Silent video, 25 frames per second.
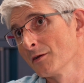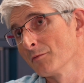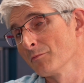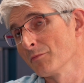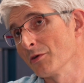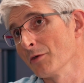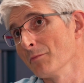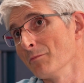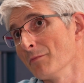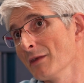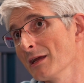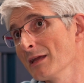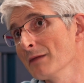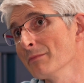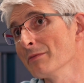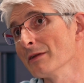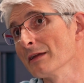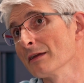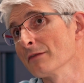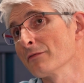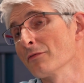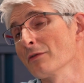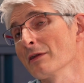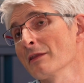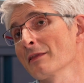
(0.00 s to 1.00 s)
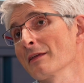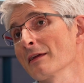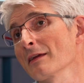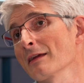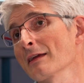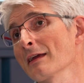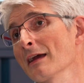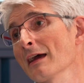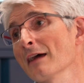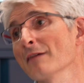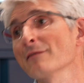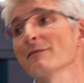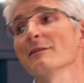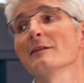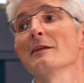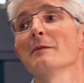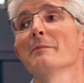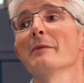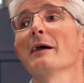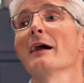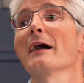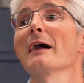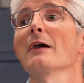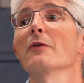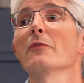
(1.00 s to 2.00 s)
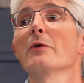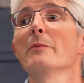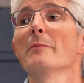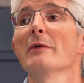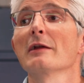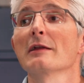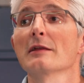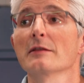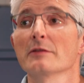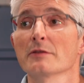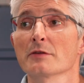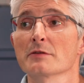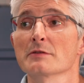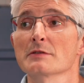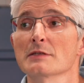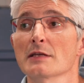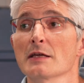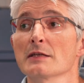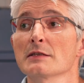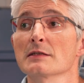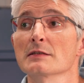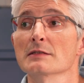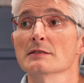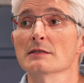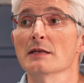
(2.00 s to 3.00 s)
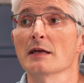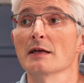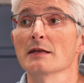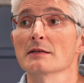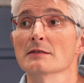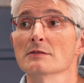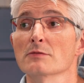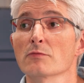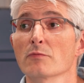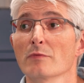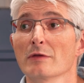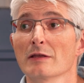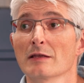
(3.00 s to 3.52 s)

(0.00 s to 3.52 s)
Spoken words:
But maybe if we think carefully about how we're making those data sets,